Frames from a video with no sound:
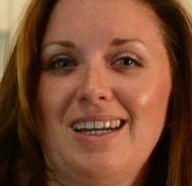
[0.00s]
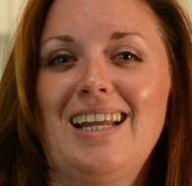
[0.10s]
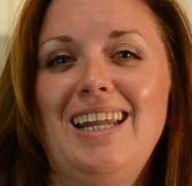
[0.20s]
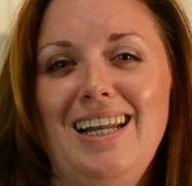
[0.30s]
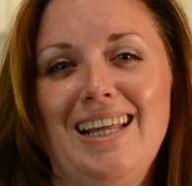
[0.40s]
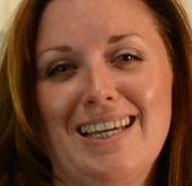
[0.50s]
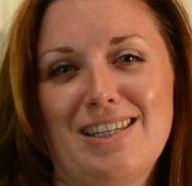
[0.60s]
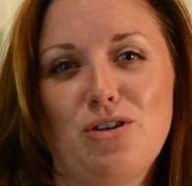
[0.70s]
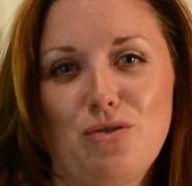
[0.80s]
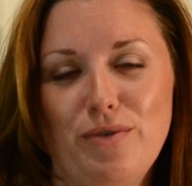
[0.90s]
Clearly there's
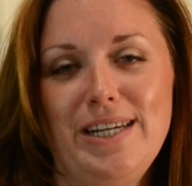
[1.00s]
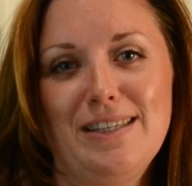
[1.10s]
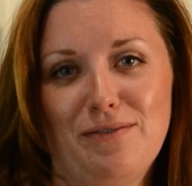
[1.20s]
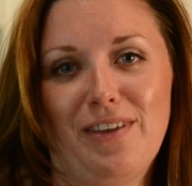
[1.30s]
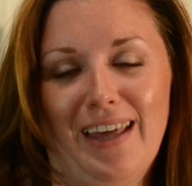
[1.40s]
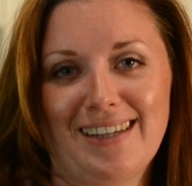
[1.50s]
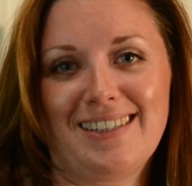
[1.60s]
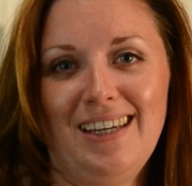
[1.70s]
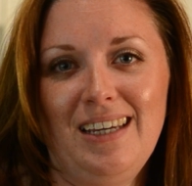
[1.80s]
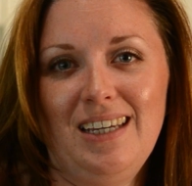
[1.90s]
a good reason for that,
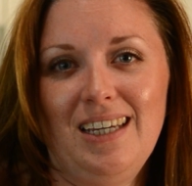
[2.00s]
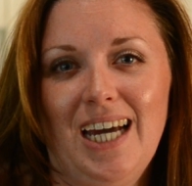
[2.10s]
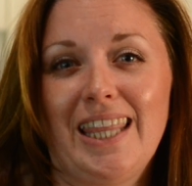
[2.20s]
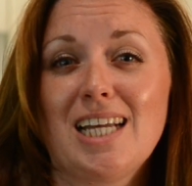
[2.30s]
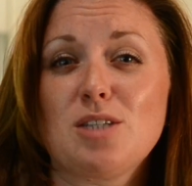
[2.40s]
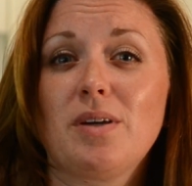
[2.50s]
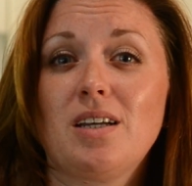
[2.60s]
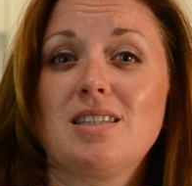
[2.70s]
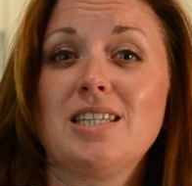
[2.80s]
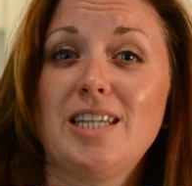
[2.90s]
and that's
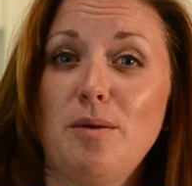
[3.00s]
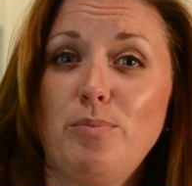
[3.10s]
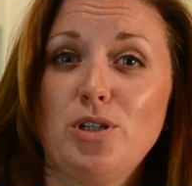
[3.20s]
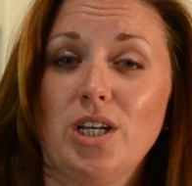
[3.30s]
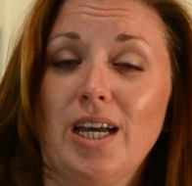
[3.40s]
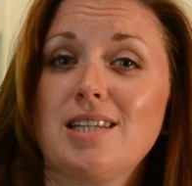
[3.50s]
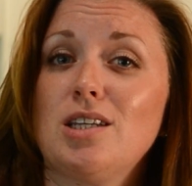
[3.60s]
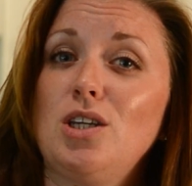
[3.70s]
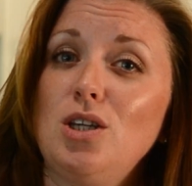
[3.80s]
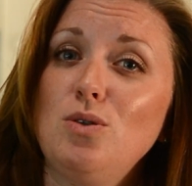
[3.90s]
because the temperature has a
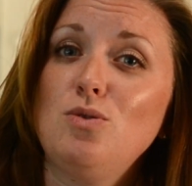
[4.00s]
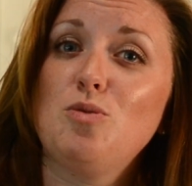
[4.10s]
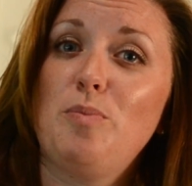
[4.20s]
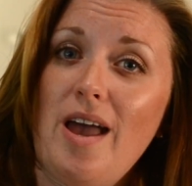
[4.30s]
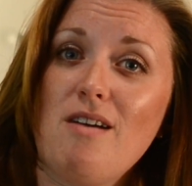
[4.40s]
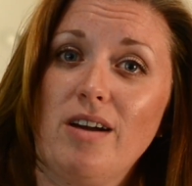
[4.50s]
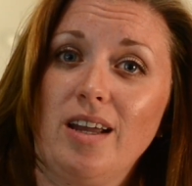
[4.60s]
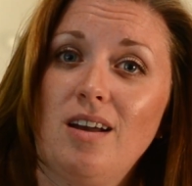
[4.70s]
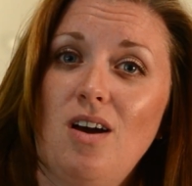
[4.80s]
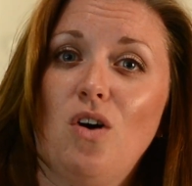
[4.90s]
huge
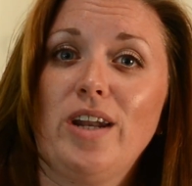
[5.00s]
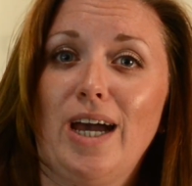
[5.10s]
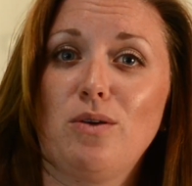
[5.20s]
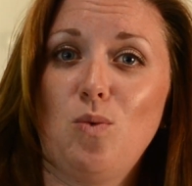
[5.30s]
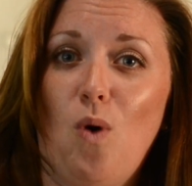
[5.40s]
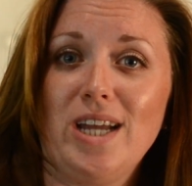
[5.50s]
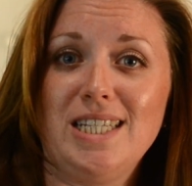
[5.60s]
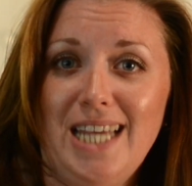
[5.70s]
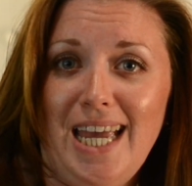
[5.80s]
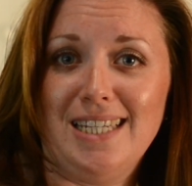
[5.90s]
bearing on how the wine
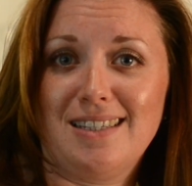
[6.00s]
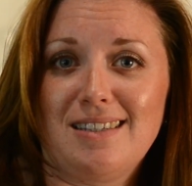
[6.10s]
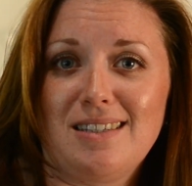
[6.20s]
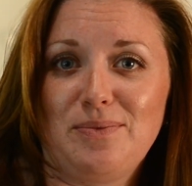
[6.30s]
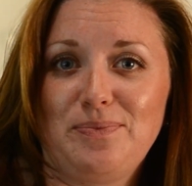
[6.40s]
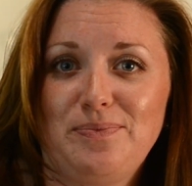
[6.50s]
tastes.